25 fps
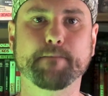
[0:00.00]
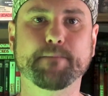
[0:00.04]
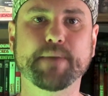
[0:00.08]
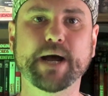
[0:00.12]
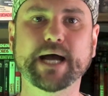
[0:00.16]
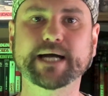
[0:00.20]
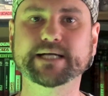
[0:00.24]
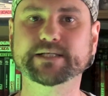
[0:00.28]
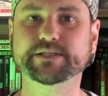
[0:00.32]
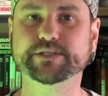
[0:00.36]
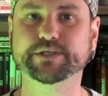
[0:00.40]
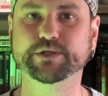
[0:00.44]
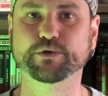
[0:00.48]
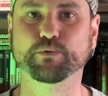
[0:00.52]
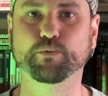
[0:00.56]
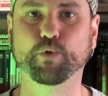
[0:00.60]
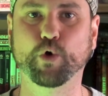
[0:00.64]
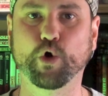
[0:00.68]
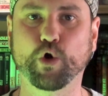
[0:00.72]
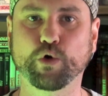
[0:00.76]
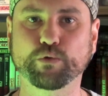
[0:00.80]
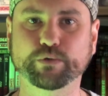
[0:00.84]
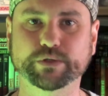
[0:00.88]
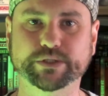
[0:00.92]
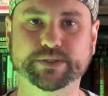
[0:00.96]
packed to the
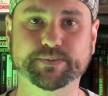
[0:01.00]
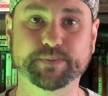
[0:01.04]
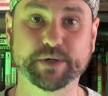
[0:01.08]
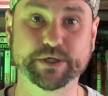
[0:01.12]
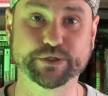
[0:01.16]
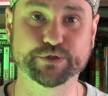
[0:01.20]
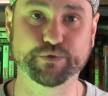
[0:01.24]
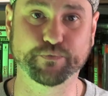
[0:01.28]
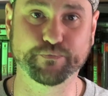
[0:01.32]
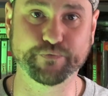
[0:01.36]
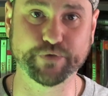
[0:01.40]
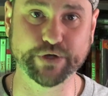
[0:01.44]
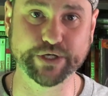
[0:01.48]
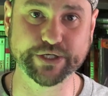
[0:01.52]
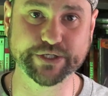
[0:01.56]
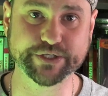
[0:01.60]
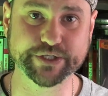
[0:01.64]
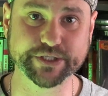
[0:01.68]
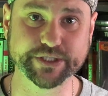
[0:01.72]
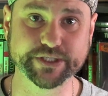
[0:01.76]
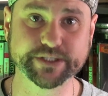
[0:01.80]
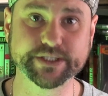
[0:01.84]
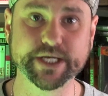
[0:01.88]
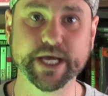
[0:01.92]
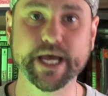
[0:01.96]
wall with special
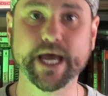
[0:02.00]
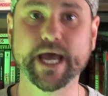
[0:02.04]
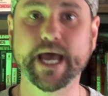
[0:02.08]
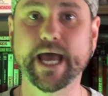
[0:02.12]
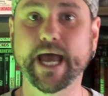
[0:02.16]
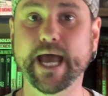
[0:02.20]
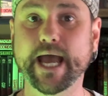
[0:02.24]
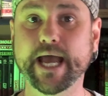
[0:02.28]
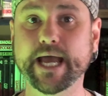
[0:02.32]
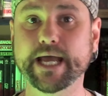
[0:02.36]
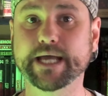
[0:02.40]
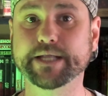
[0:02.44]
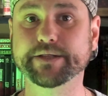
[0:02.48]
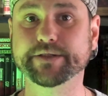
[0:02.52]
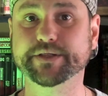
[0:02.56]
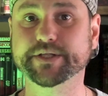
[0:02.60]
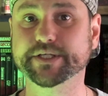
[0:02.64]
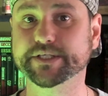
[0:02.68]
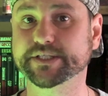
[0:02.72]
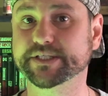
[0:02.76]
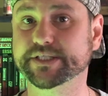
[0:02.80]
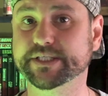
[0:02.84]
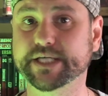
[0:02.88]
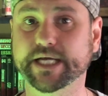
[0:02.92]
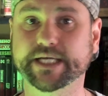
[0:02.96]
features, and the
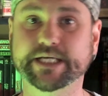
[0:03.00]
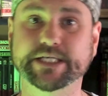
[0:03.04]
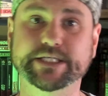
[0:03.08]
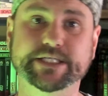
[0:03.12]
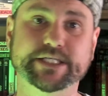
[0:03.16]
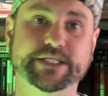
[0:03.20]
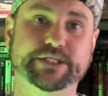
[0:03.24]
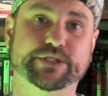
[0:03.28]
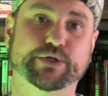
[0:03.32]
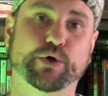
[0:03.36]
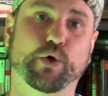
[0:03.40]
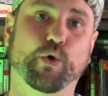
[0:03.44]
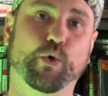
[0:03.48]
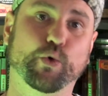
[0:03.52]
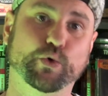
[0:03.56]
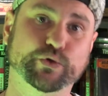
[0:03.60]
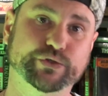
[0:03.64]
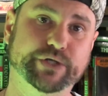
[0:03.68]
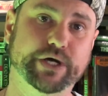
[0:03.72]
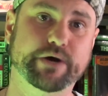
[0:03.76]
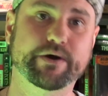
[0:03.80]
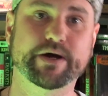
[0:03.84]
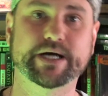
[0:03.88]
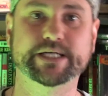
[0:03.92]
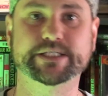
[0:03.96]
second disc
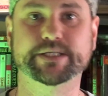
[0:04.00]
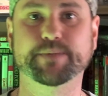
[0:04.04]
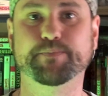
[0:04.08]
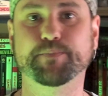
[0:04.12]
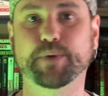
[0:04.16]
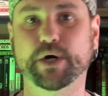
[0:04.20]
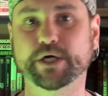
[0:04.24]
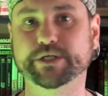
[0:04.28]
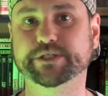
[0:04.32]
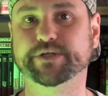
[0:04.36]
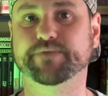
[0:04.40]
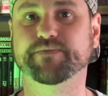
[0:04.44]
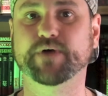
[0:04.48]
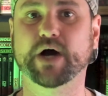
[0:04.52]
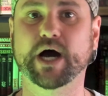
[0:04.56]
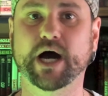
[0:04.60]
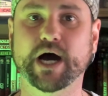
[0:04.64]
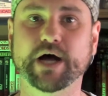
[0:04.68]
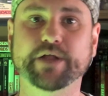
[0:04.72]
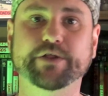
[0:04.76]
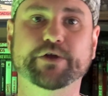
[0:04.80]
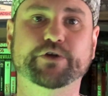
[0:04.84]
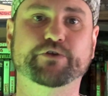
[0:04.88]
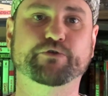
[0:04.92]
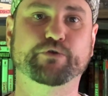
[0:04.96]
also has a bunch of
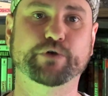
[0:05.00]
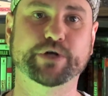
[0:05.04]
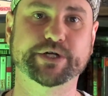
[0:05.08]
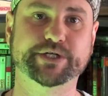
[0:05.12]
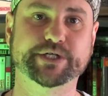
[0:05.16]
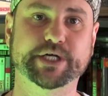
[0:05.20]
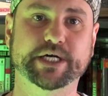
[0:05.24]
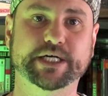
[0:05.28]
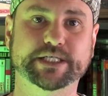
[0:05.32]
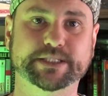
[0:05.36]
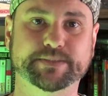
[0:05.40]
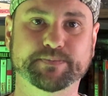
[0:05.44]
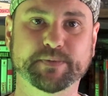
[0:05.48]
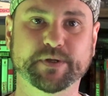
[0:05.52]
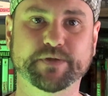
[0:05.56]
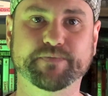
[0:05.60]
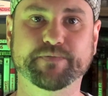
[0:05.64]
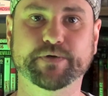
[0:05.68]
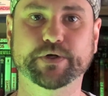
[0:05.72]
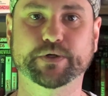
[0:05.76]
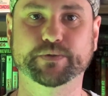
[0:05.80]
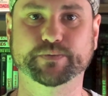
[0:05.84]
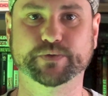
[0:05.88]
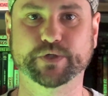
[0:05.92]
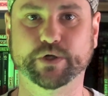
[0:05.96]
other Trenchard Smith
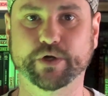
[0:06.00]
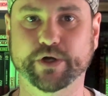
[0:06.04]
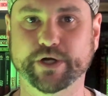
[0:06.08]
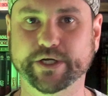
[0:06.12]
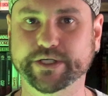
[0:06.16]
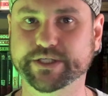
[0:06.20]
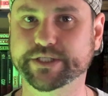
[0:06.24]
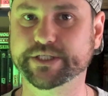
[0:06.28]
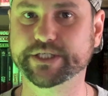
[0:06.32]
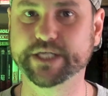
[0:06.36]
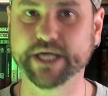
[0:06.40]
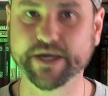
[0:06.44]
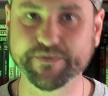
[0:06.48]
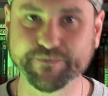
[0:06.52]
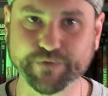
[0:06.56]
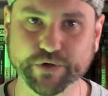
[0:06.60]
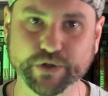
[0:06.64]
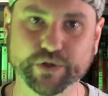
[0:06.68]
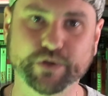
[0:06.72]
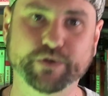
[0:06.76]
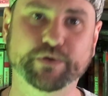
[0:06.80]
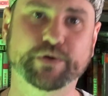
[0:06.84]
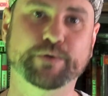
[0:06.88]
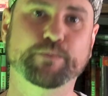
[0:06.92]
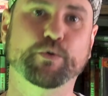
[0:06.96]
films on it.
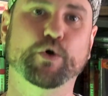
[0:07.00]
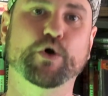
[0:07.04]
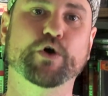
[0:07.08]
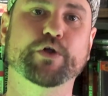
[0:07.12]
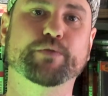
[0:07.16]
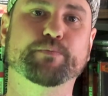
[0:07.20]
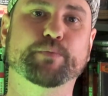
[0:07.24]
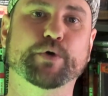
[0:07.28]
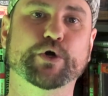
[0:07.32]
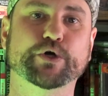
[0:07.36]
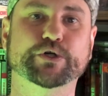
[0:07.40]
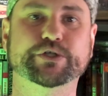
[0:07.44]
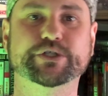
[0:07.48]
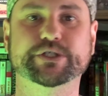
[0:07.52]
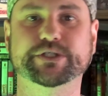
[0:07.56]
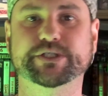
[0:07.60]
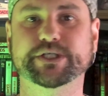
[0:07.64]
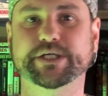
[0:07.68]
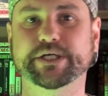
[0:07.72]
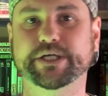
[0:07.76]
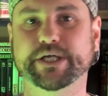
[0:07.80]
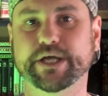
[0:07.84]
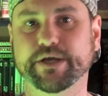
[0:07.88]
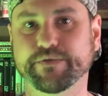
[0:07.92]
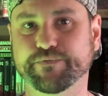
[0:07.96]
Definitely worth
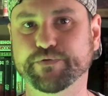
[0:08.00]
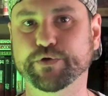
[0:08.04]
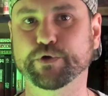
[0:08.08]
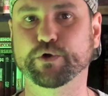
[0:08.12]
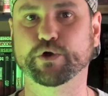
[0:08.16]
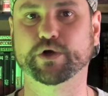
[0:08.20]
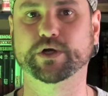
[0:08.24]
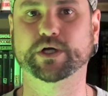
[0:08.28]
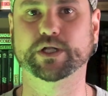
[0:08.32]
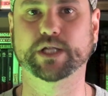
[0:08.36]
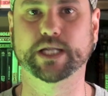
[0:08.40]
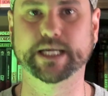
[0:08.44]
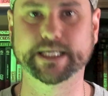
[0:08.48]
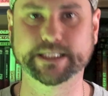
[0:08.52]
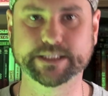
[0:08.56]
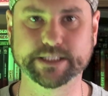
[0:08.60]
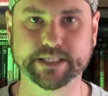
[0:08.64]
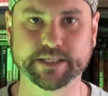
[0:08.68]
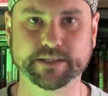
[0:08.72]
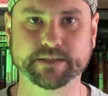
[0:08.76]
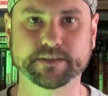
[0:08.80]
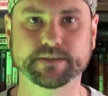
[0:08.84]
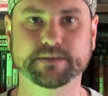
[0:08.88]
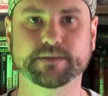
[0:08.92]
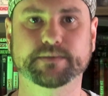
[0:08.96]
purchasing if you're a
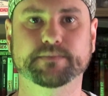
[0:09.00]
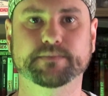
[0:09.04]
collector.